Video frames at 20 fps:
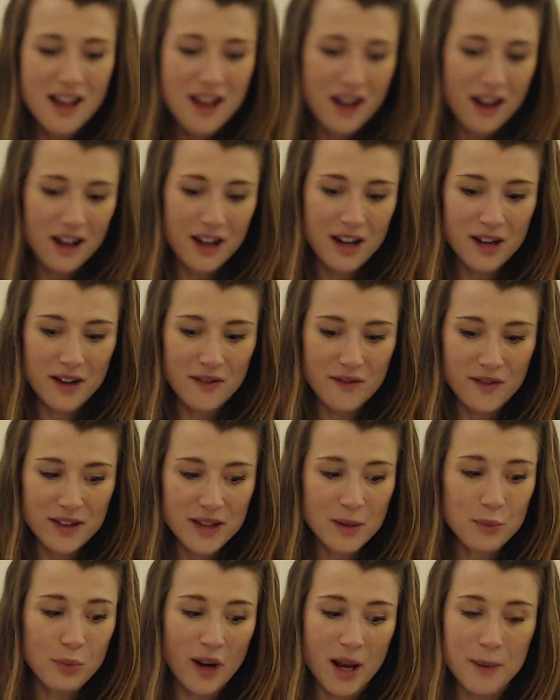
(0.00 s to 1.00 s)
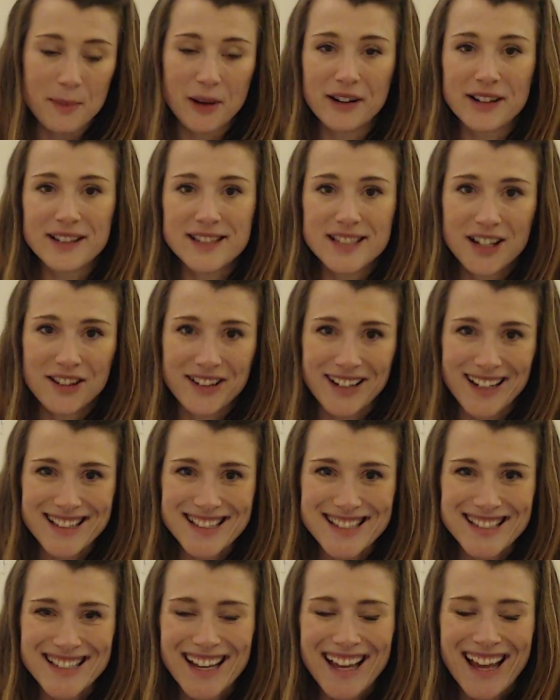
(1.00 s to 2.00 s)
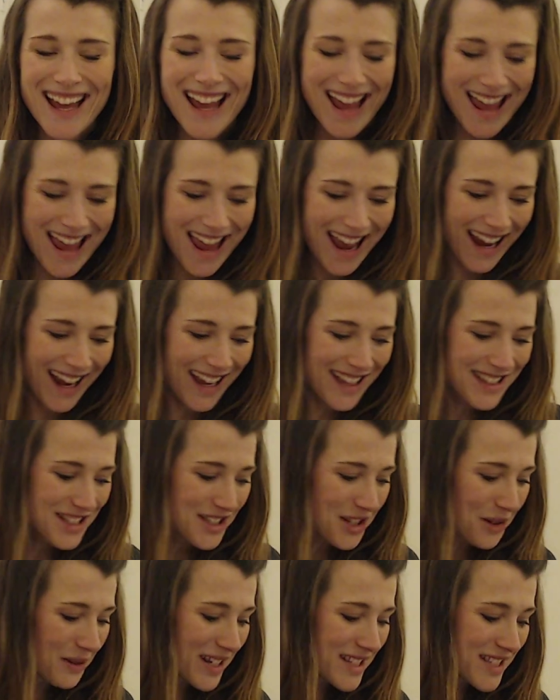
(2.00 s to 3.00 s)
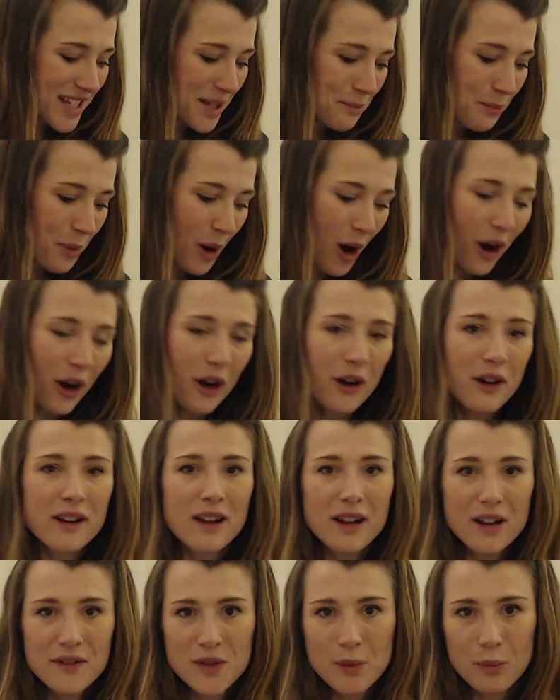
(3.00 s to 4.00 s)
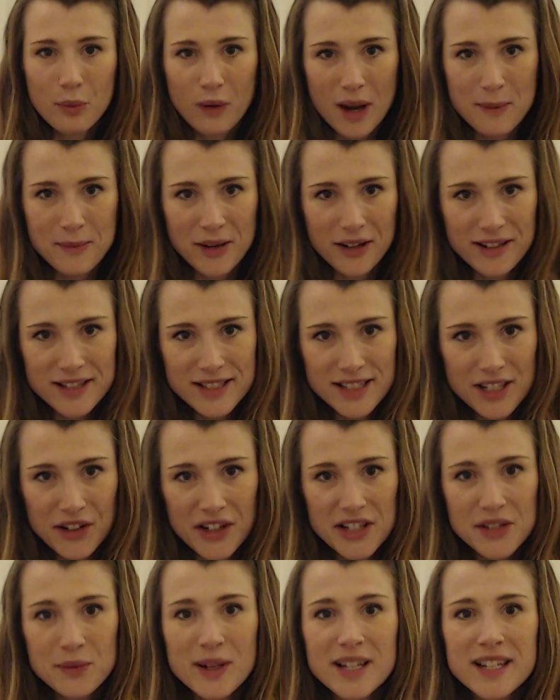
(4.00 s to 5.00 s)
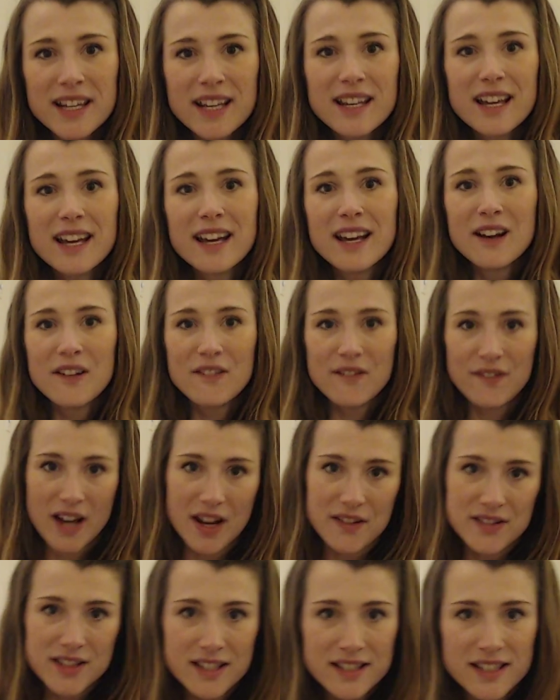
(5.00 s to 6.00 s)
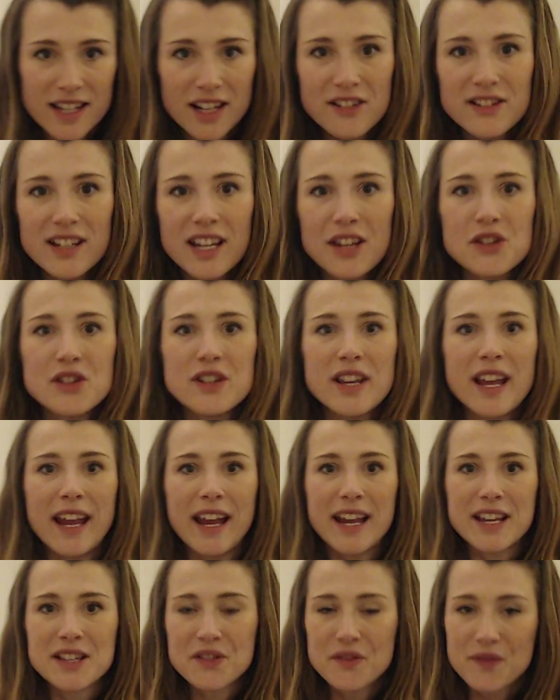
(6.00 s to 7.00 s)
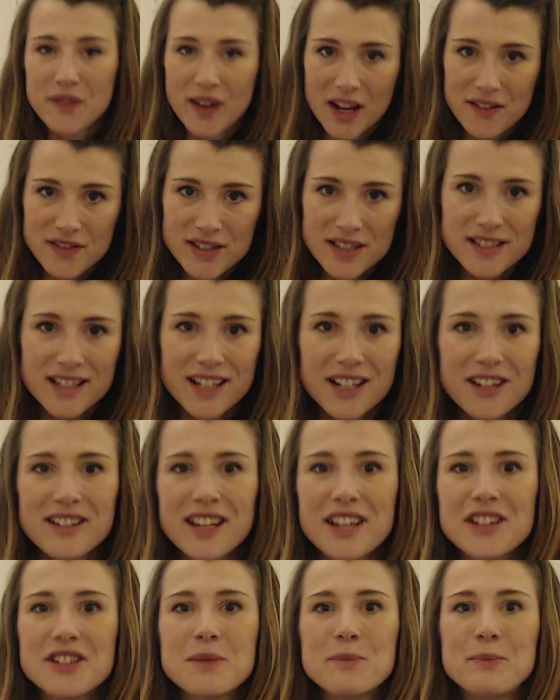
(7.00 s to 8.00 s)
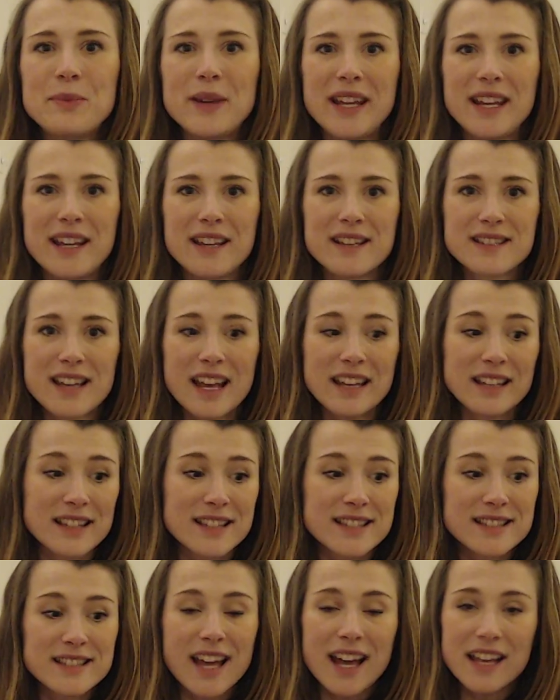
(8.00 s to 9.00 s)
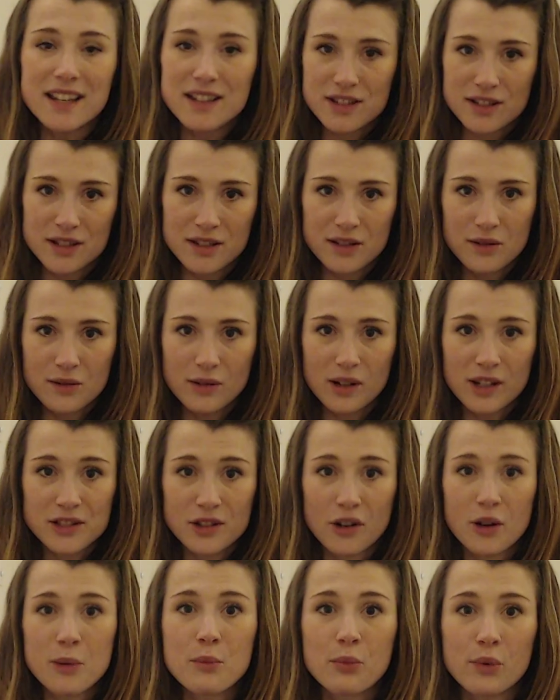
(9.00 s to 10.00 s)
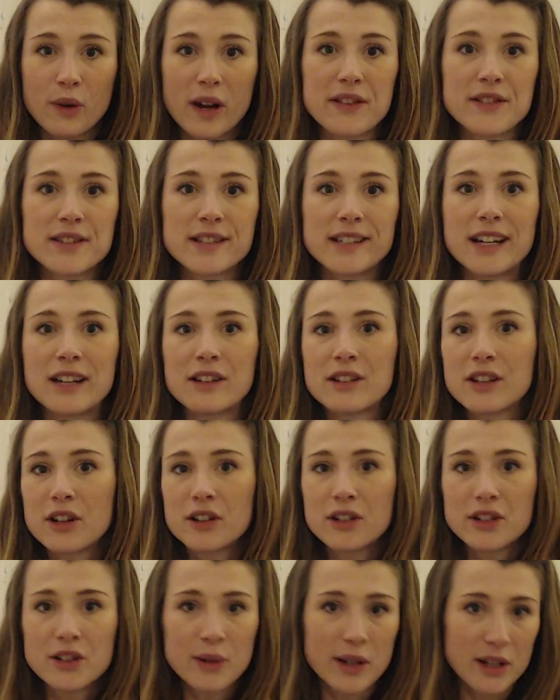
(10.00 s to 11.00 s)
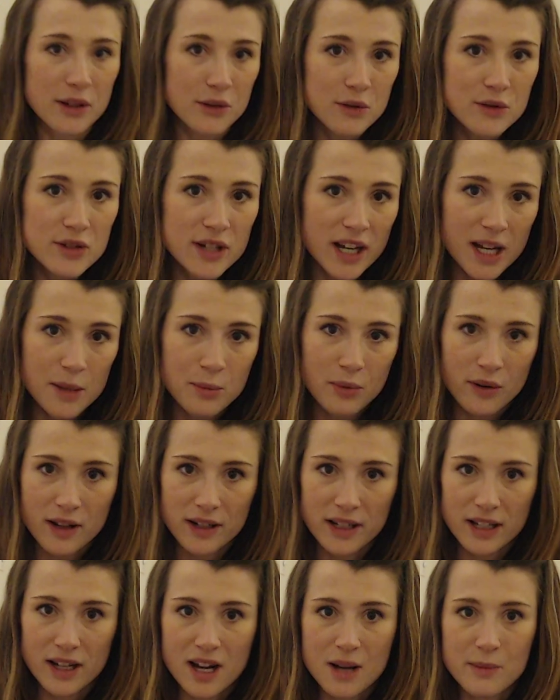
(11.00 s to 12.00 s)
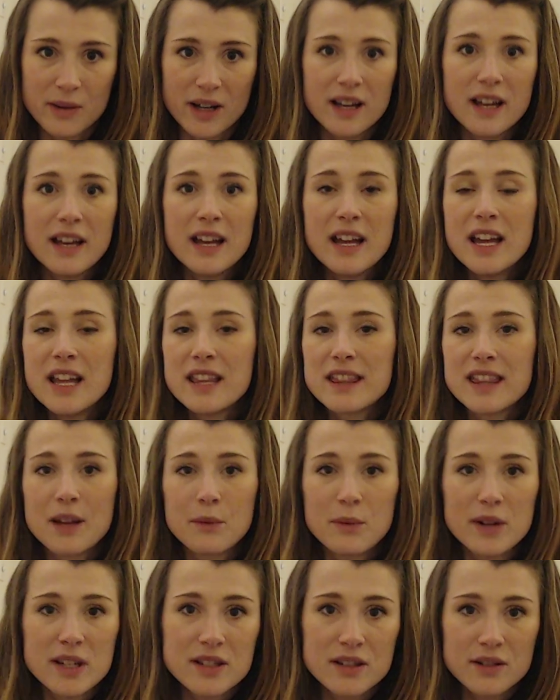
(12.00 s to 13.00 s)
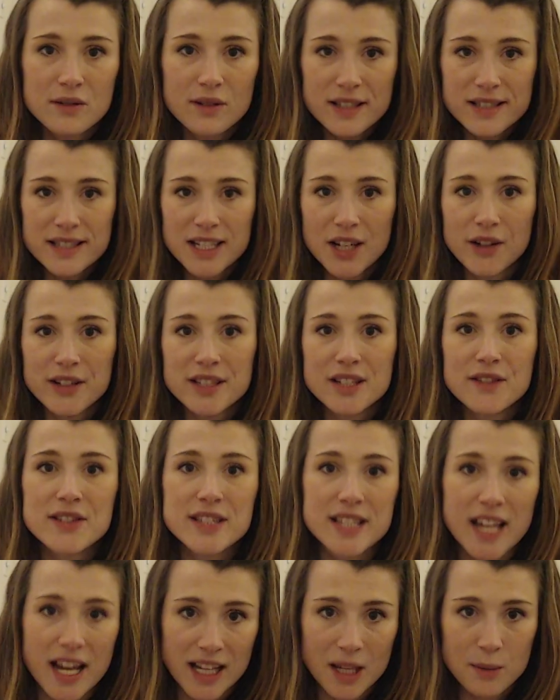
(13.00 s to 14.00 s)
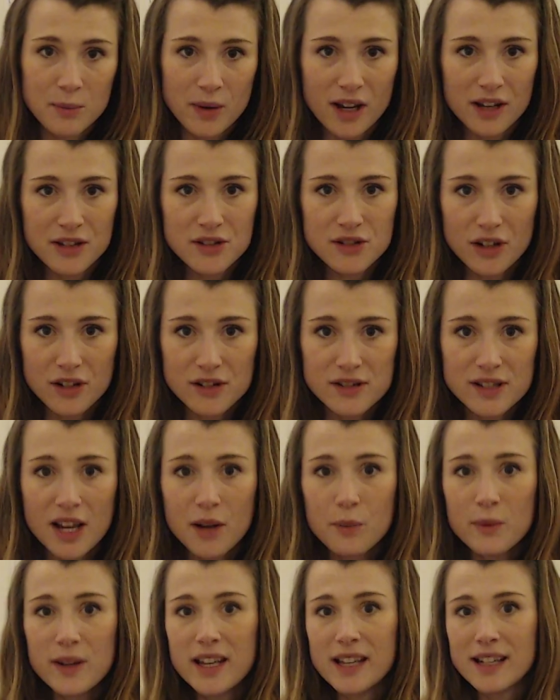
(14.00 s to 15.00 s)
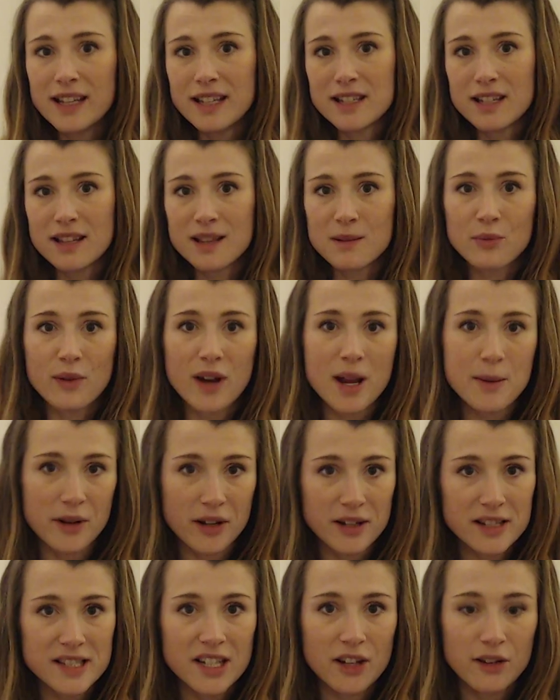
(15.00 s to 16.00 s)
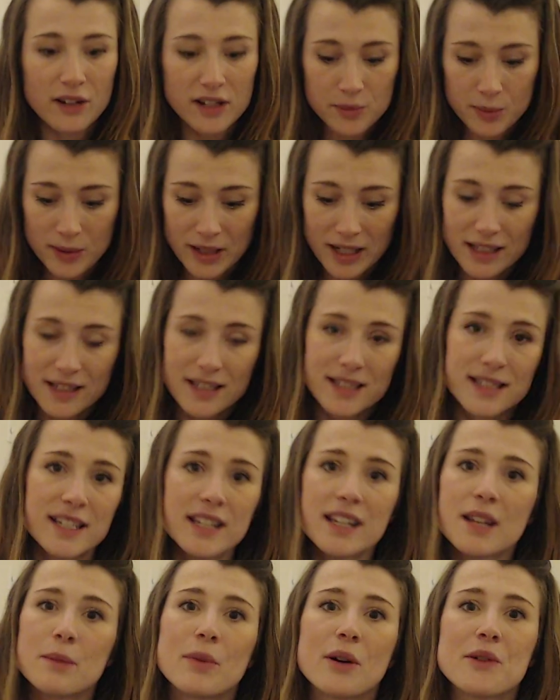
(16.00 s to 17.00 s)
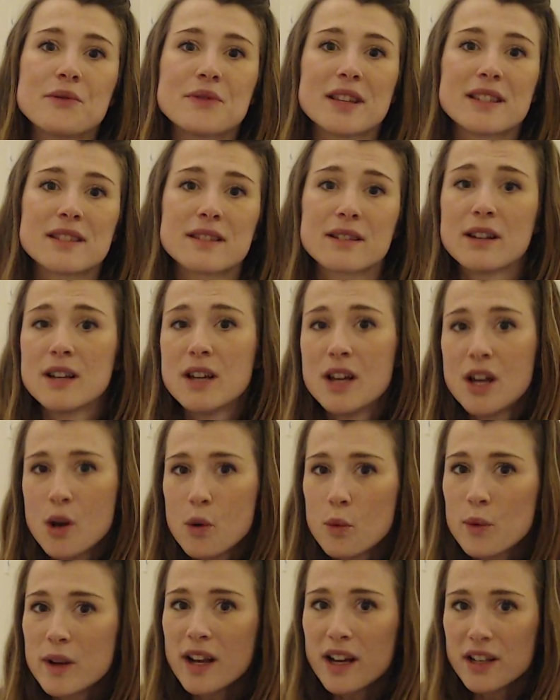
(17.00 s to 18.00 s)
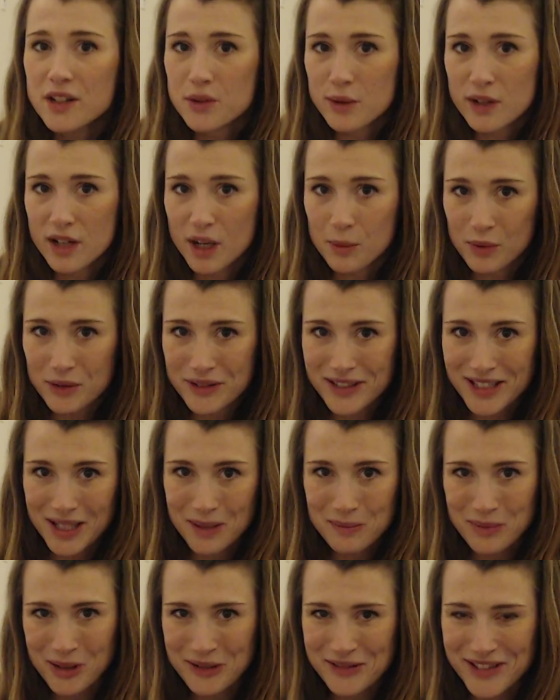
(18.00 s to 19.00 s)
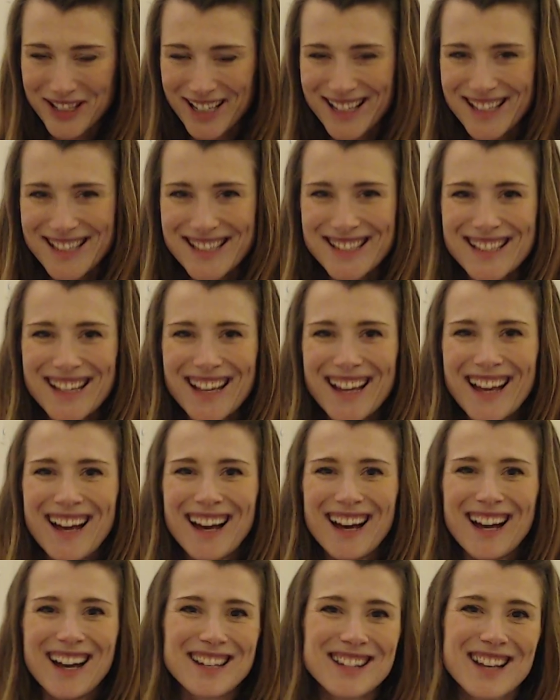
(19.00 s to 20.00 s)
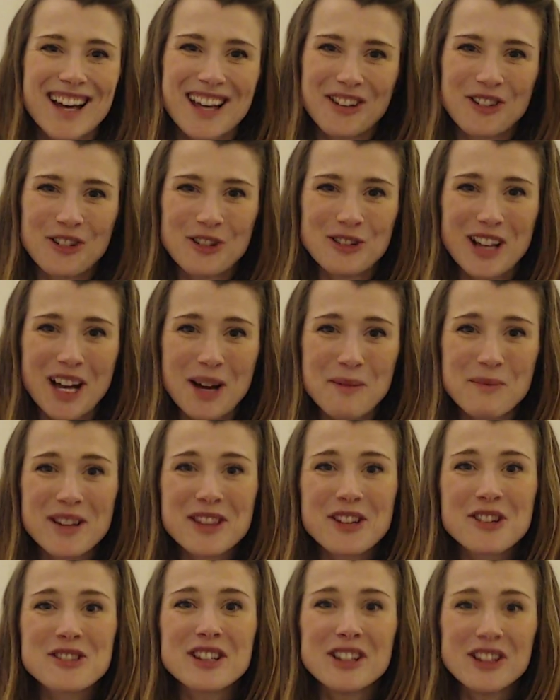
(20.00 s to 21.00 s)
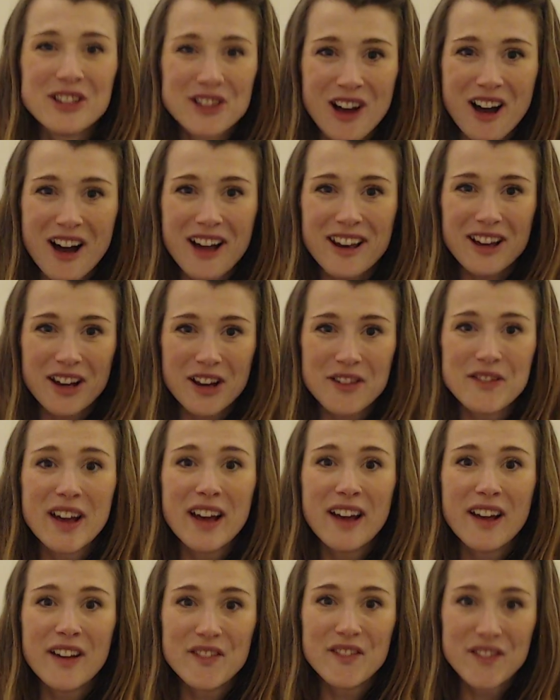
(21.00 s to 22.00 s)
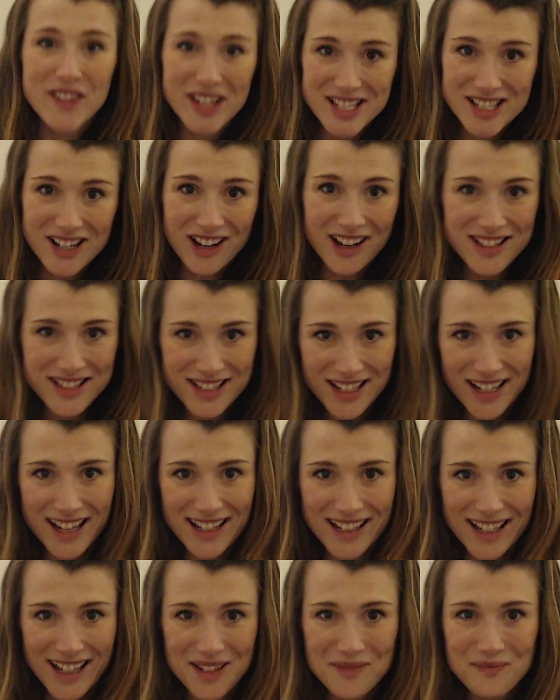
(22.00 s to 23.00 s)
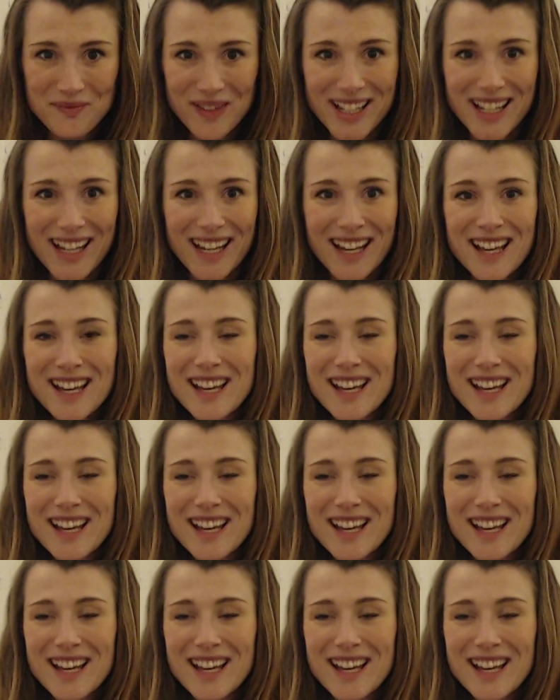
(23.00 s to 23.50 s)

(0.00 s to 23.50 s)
of the primary series. And so I did part of the primary series. We did 5 sun salutation A's, 5 sun salutation B's, and it's set to a certain breath style. You're doing Ujjayi Pranayama, then we do a series of standing postures, and we get into the primary series when you get to seated poses. We got to a couple of seated poses, not a whole lot, but there's a lot of vinyasa in it, meaning